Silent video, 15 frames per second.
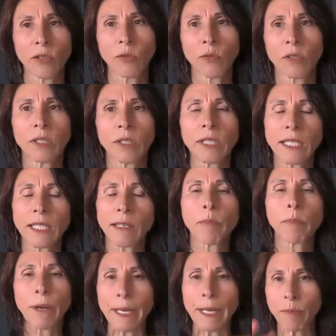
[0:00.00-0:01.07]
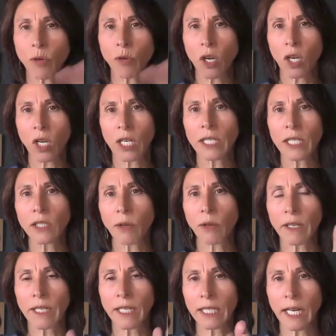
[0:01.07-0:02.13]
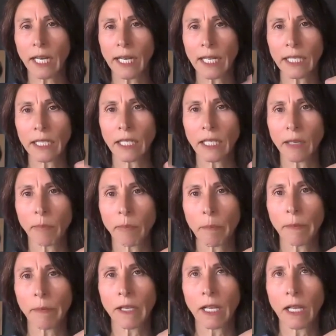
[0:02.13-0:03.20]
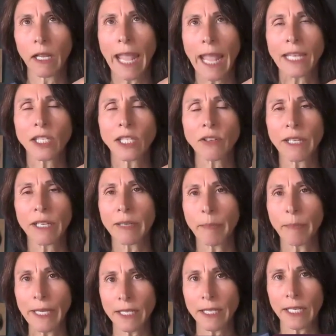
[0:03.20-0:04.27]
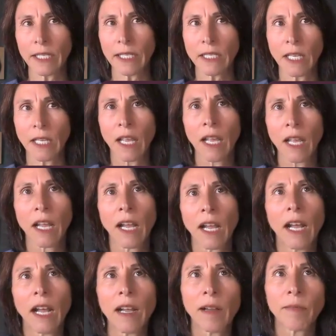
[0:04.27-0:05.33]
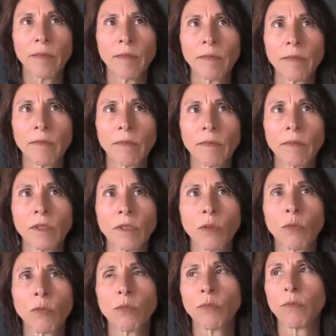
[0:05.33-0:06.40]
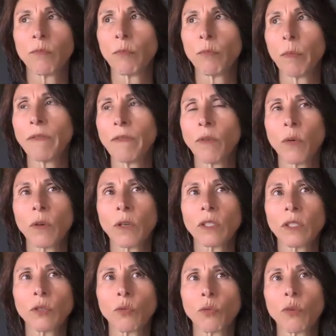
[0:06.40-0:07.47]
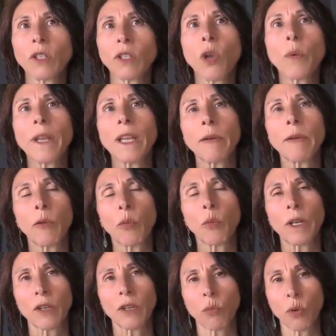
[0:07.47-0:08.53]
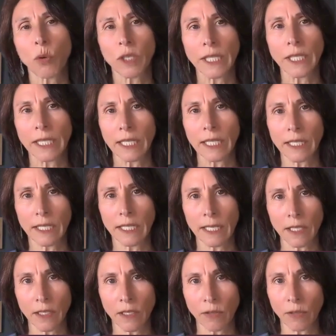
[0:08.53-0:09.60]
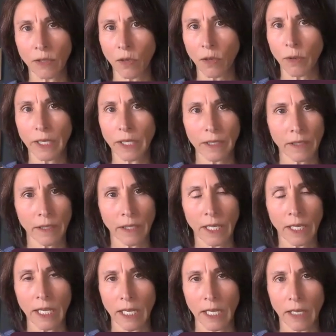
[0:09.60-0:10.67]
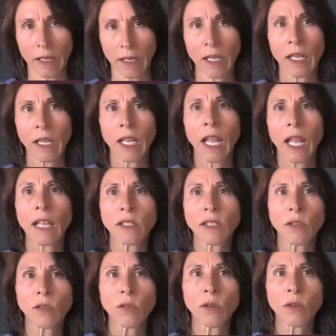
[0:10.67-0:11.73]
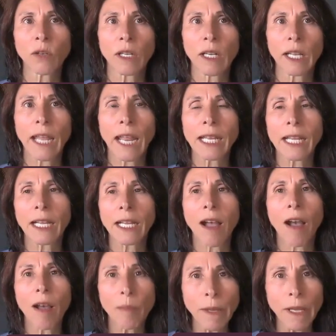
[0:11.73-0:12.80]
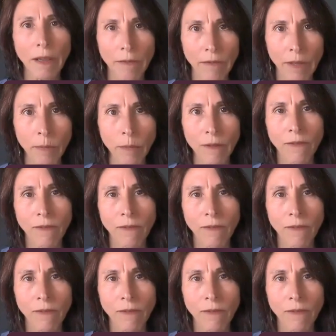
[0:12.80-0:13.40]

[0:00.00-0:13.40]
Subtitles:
so that's a pretty broad, so I'm going to kind of answer it in pieces. So knowing what your warranty does and doesn't do is always key. And so getting a copy of it